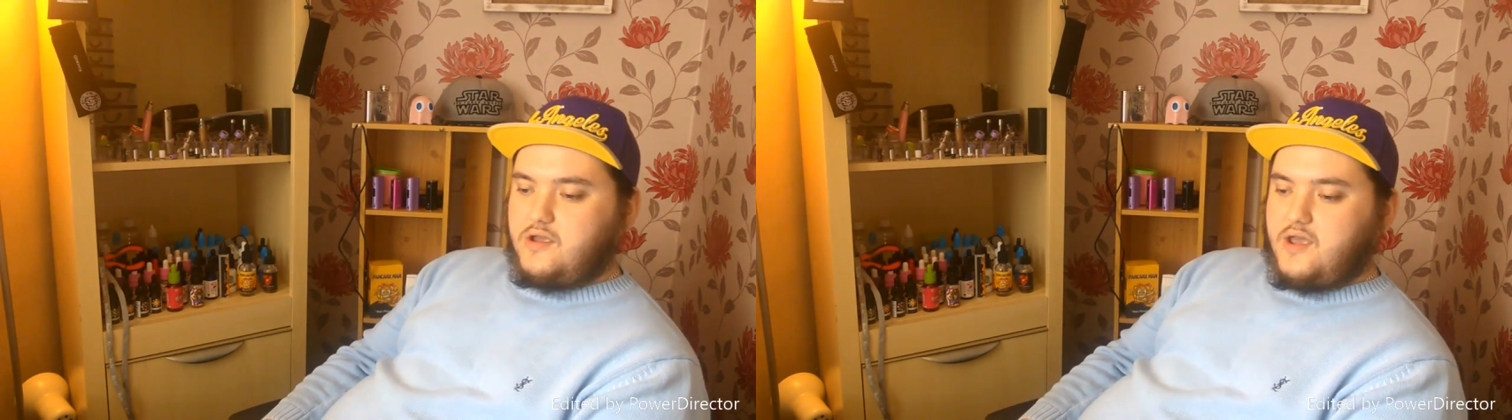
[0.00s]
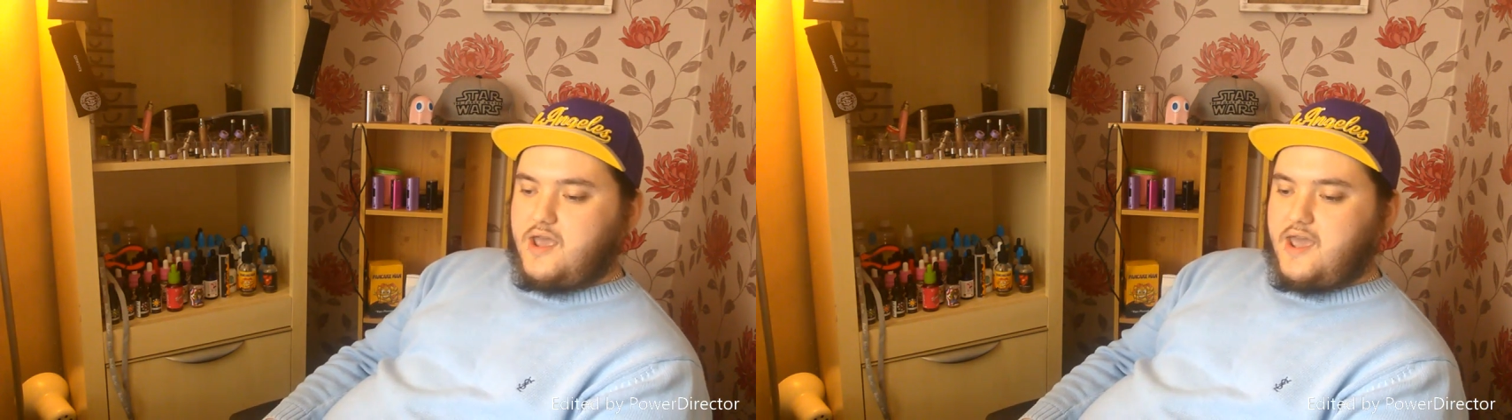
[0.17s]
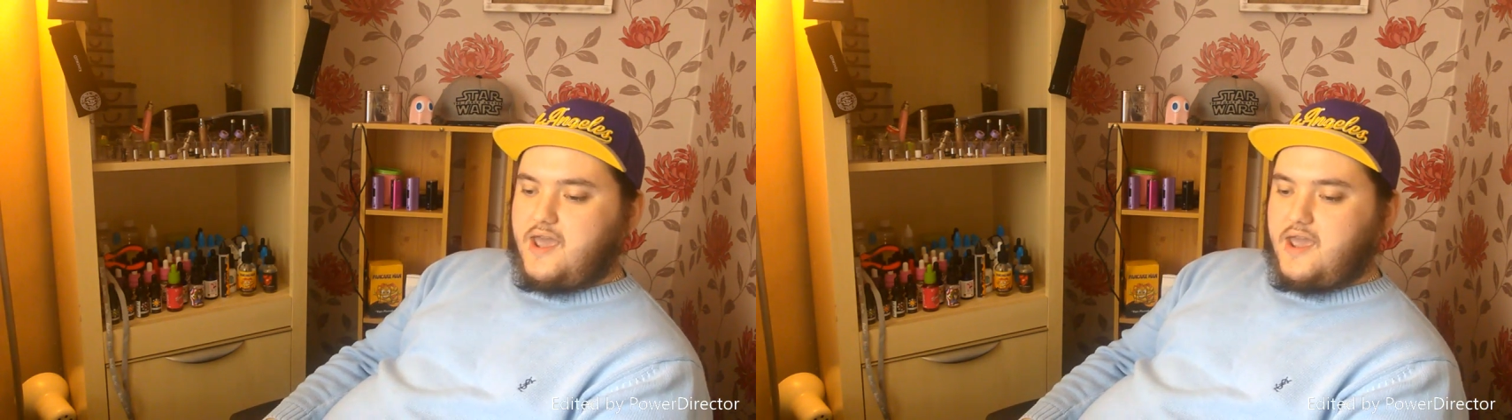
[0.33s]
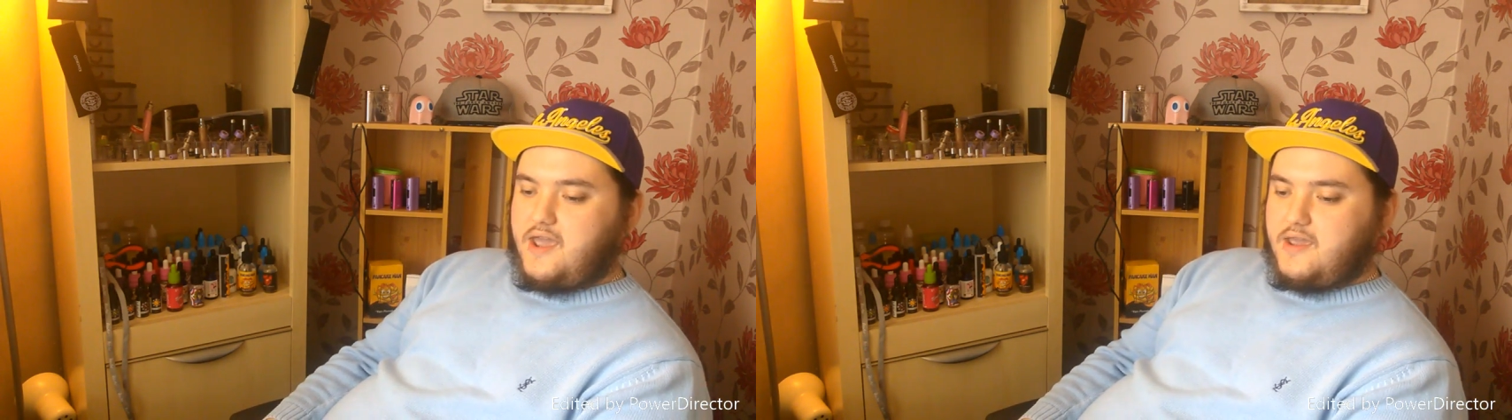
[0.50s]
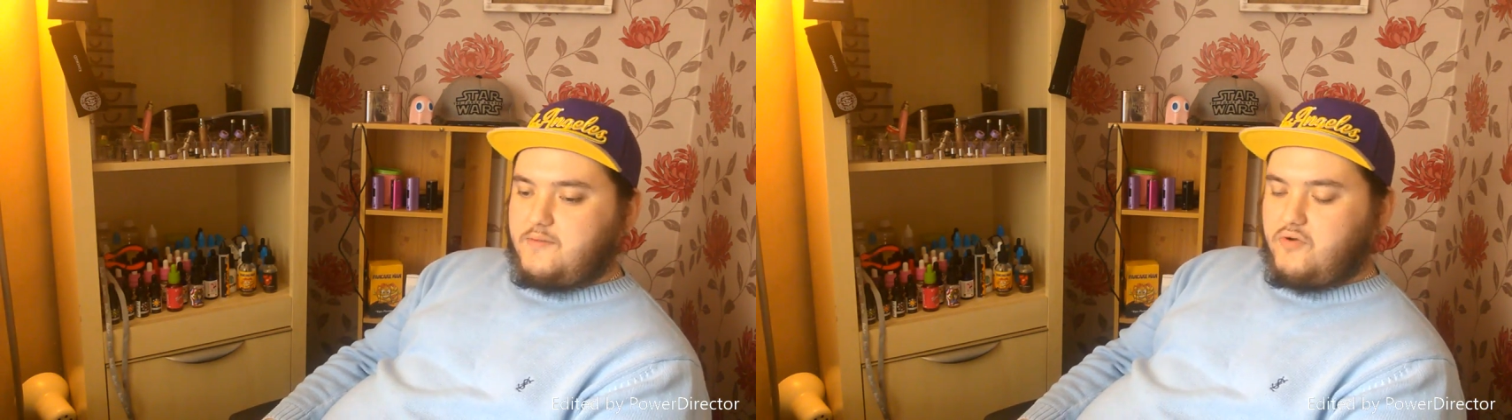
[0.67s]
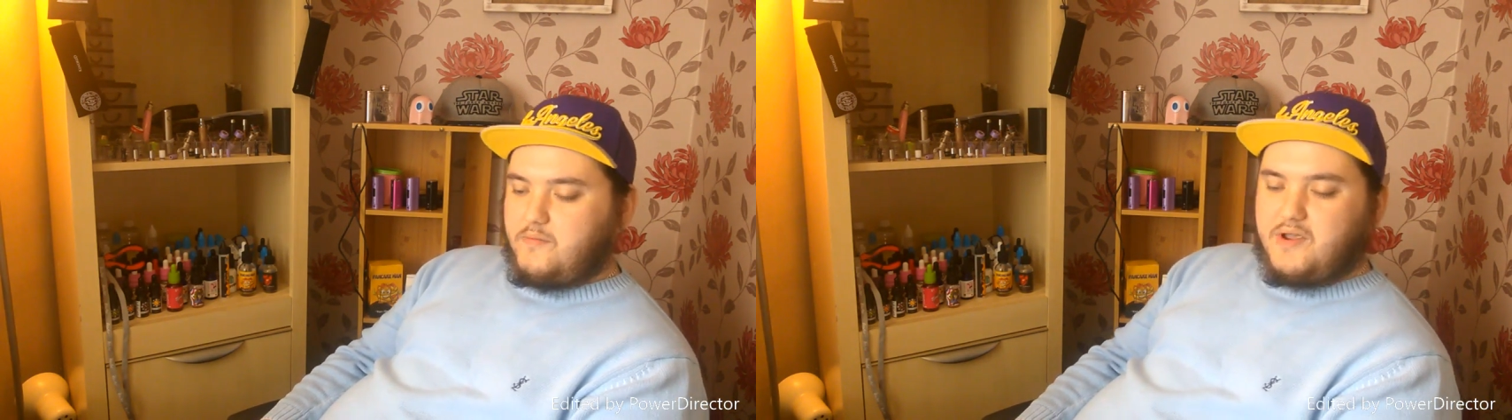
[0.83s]
a
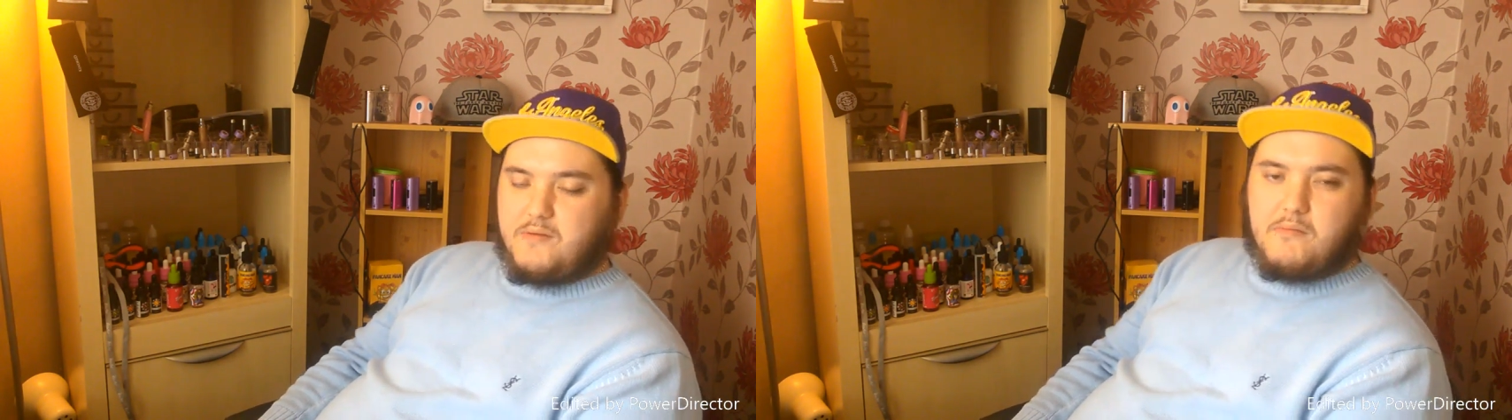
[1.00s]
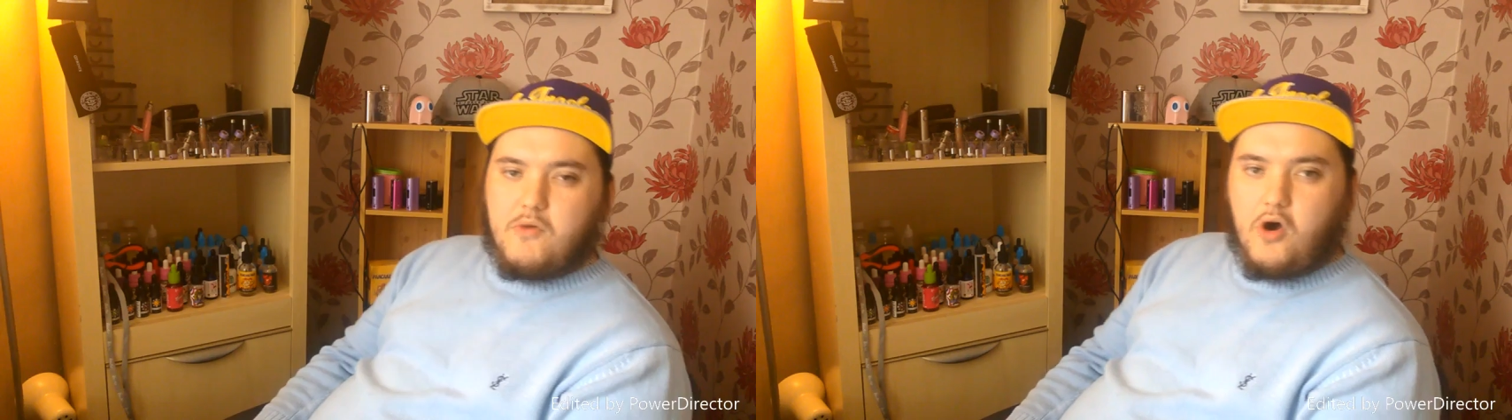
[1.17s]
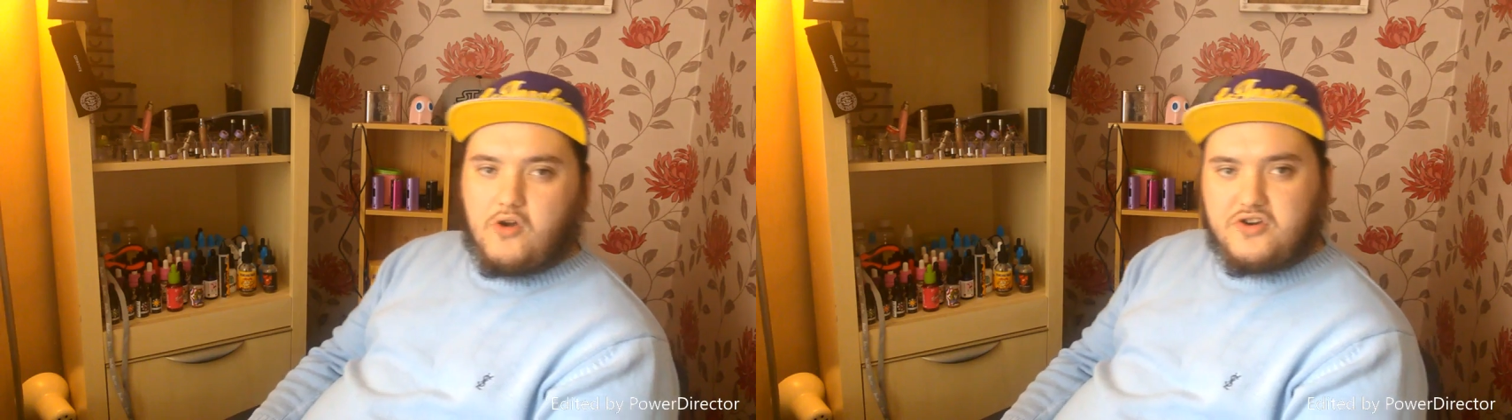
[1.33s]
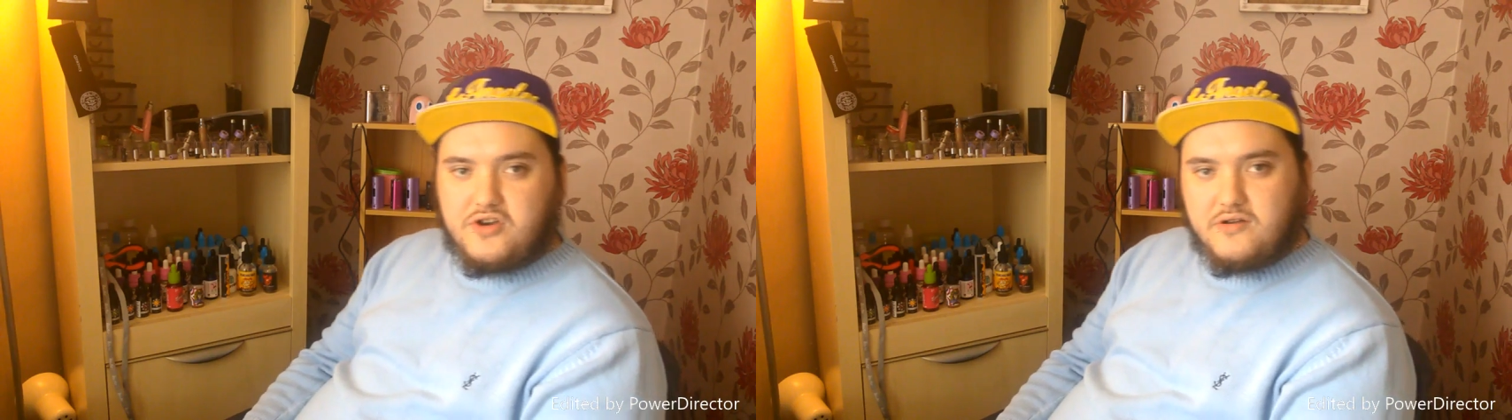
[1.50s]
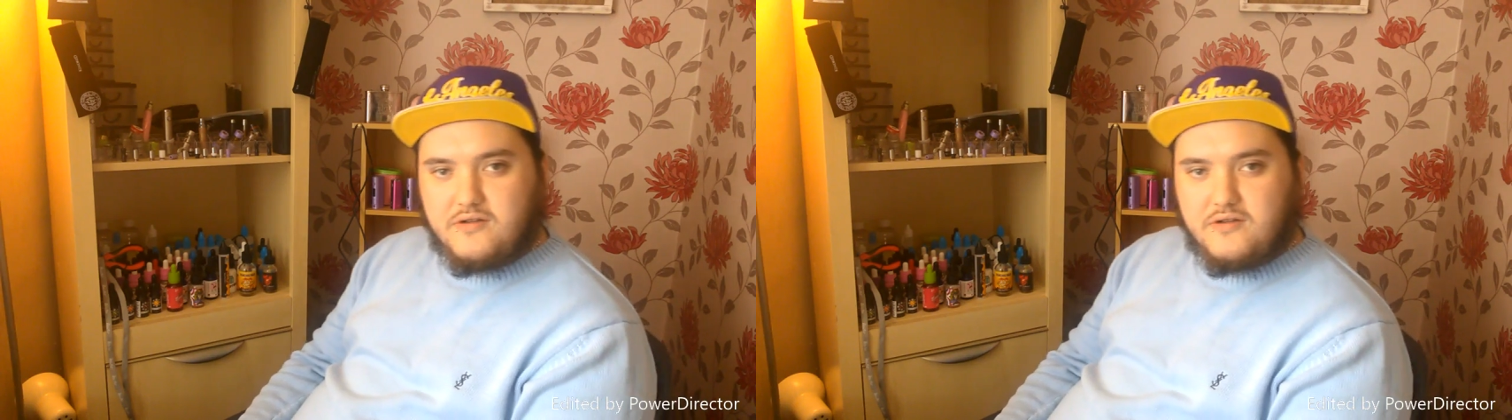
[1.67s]
probably a mod.